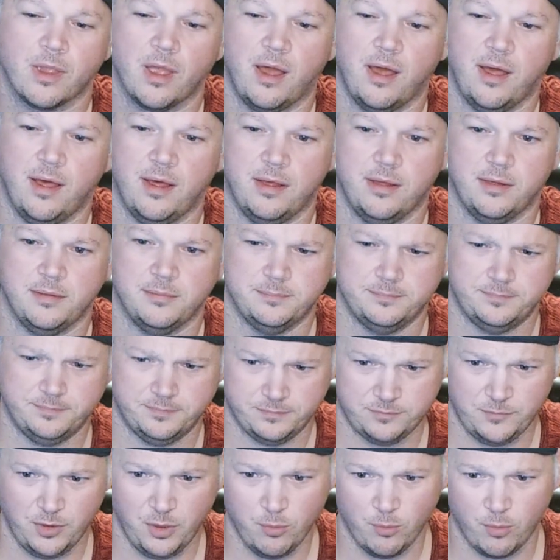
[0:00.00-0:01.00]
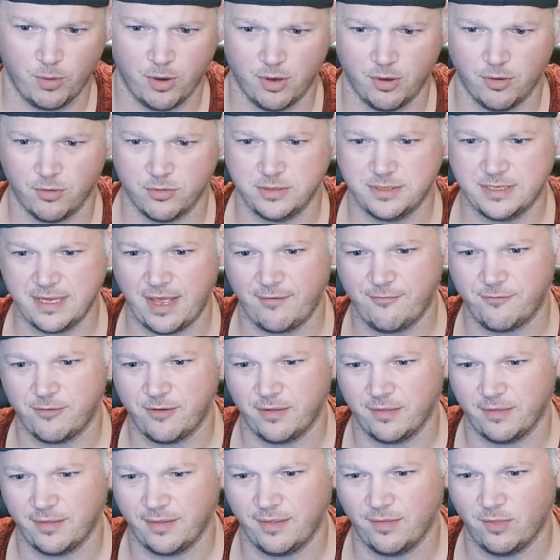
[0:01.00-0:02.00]
You are
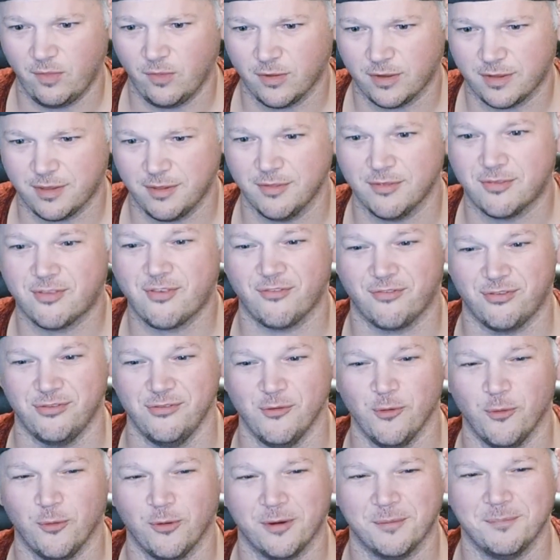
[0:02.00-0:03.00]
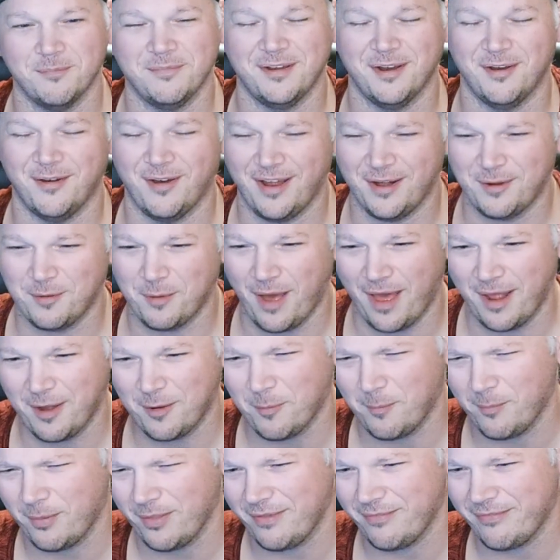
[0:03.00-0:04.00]
definitely looking. This is Norm. No, I
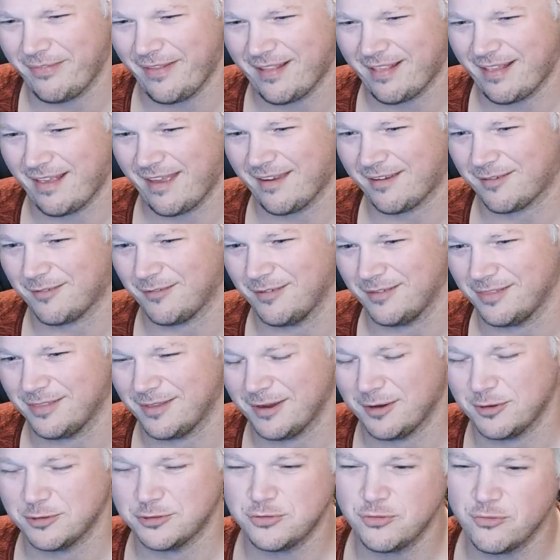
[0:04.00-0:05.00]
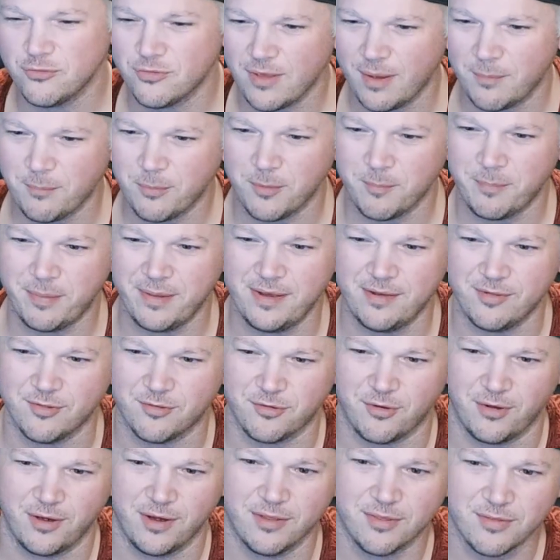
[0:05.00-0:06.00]
don't believe that's accurate. They are two separate
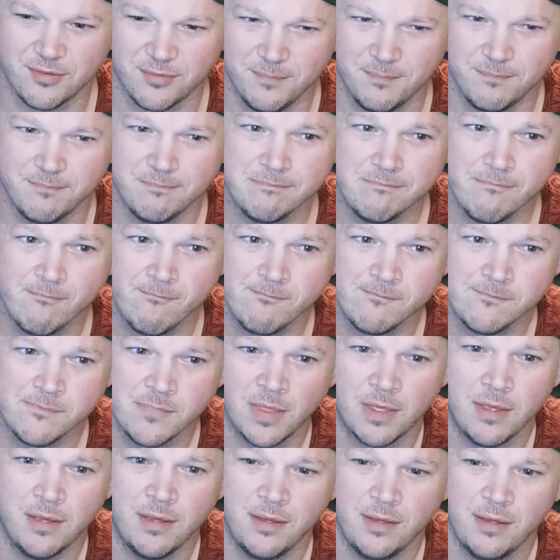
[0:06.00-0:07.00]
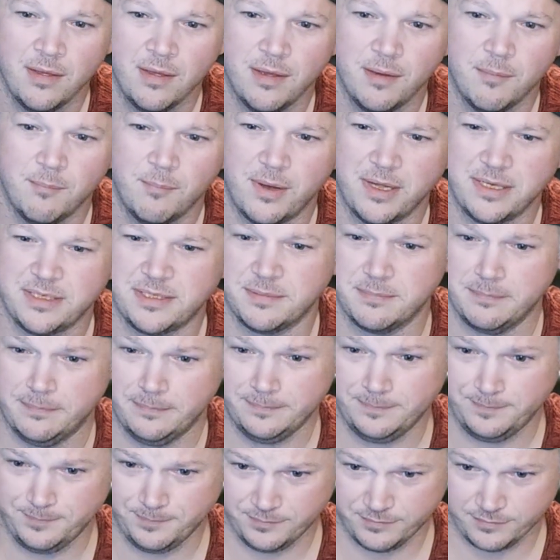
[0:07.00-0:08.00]
pins, Grace. But
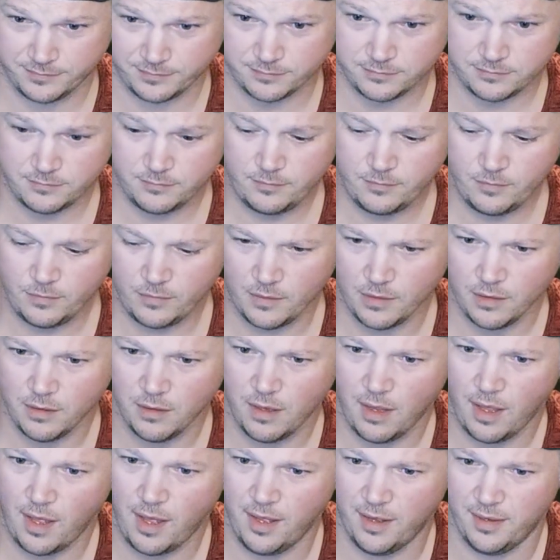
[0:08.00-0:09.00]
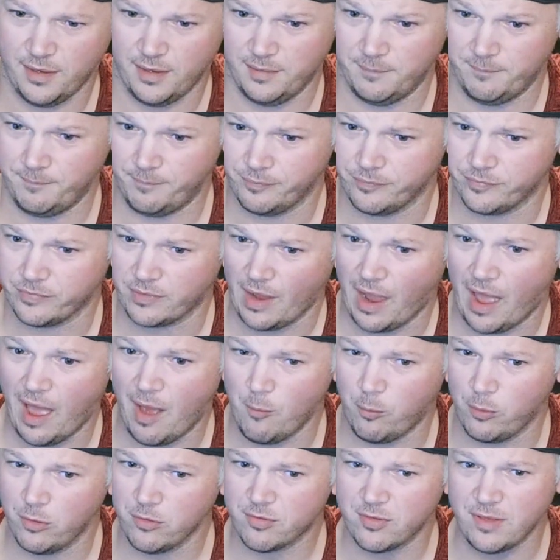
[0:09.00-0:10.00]

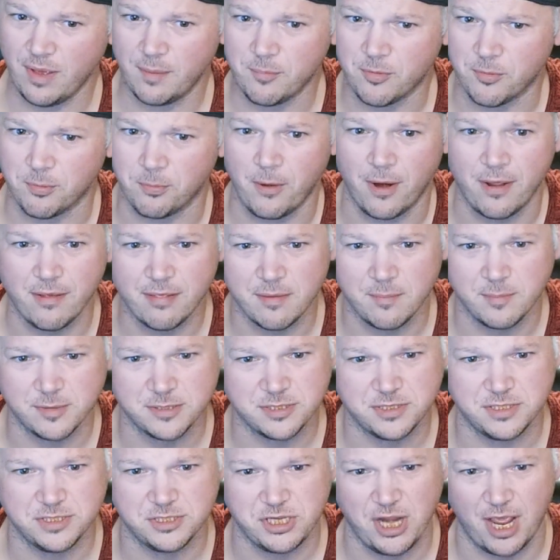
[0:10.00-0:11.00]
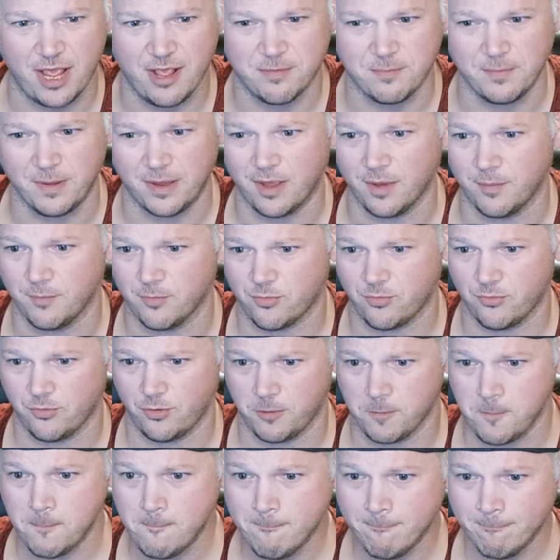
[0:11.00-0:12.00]
I will say I'm surprised how much the jasmine comes
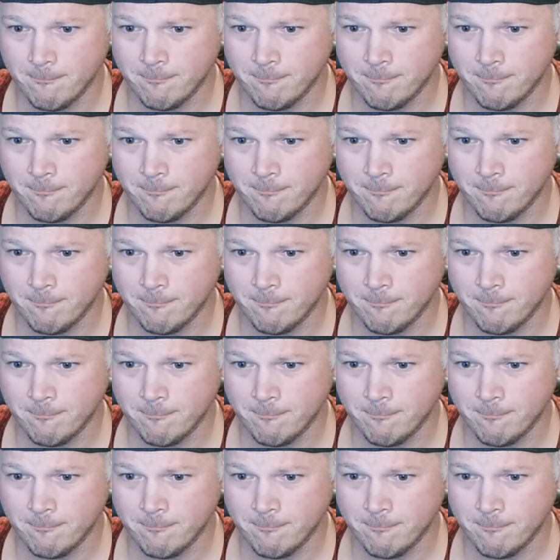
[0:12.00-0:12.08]
through.